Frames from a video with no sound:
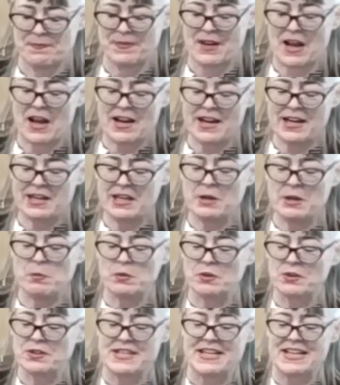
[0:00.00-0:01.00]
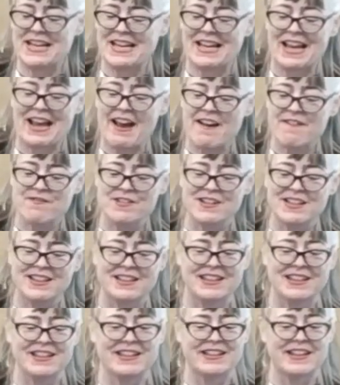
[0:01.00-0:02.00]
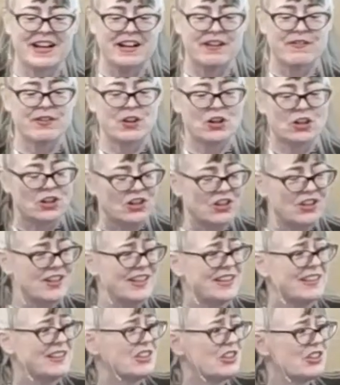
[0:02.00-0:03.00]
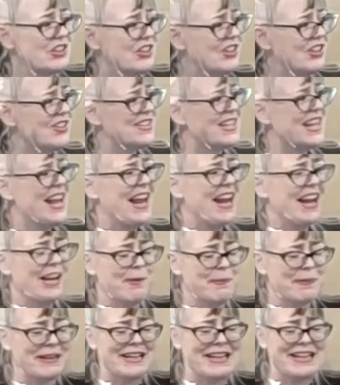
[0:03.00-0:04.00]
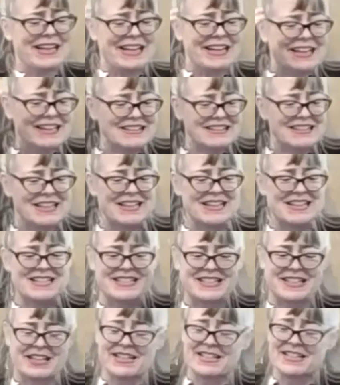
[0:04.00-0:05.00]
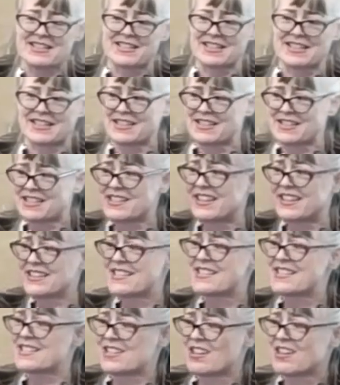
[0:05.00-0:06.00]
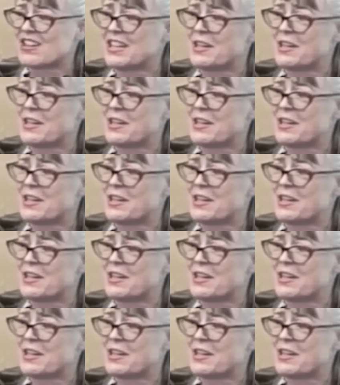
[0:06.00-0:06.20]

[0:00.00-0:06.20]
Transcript: I will take everything that I have heard and learned, and I'm going to analyze it. It gets stuck